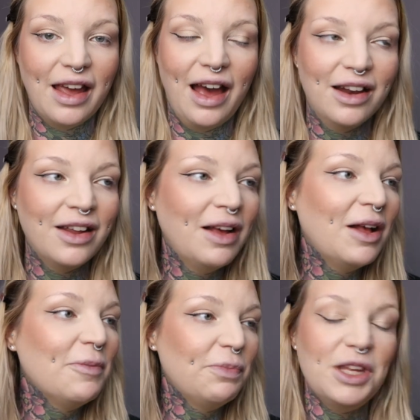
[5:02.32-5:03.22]
again,
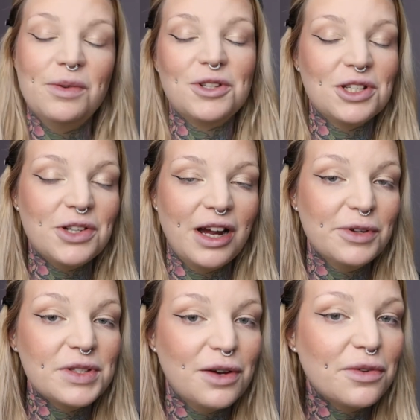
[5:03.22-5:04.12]
you will just drive
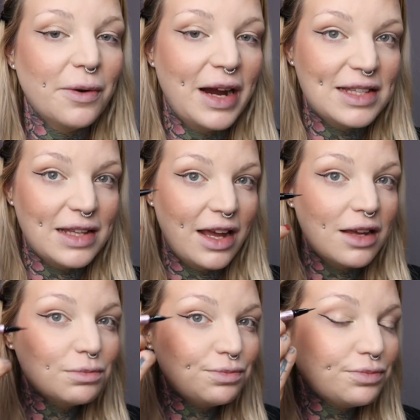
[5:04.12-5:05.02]
yourself crazy.